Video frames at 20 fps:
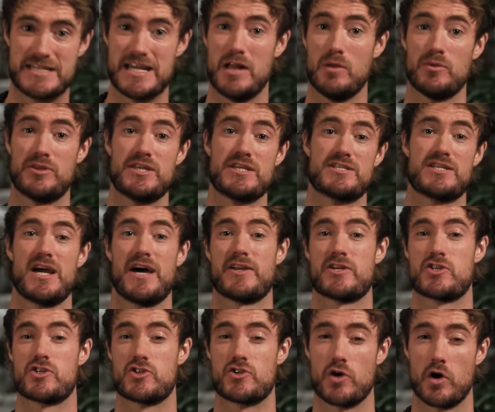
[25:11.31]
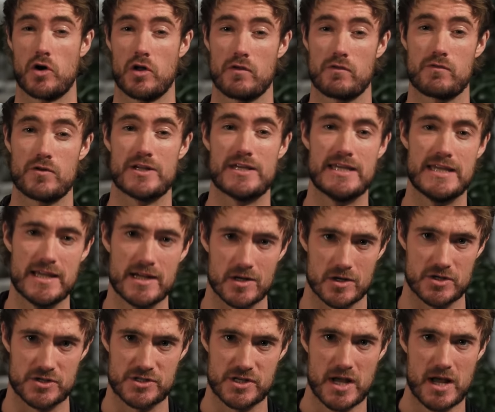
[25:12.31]
dealt with this kind of struggle for
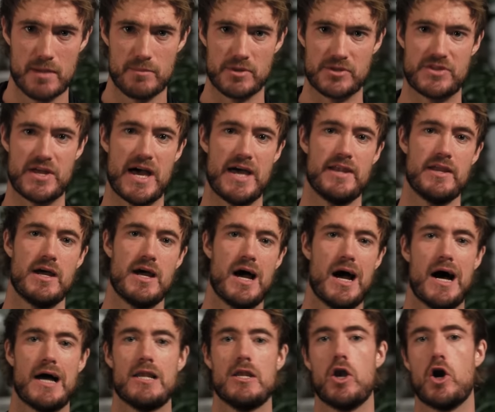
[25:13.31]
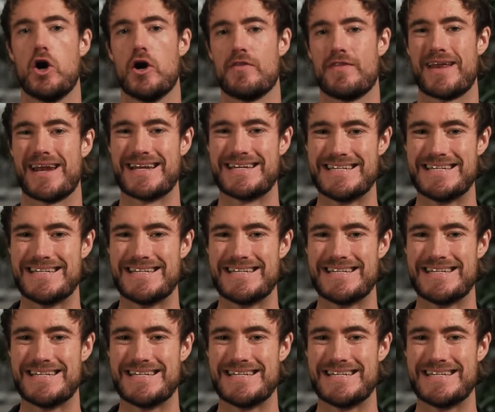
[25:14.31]
years, but then I learned that I